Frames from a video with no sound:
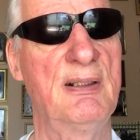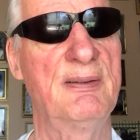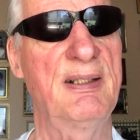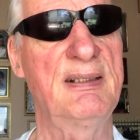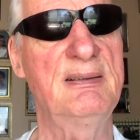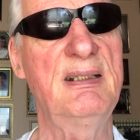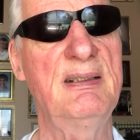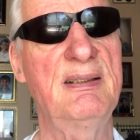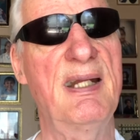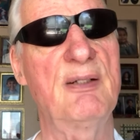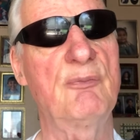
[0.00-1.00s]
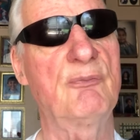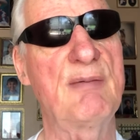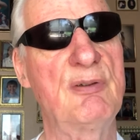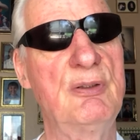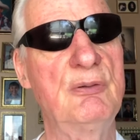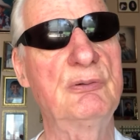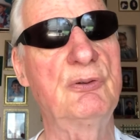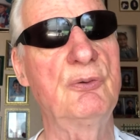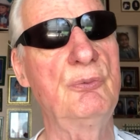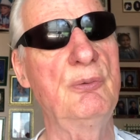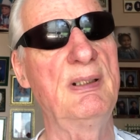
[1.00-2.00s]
they need that revenue to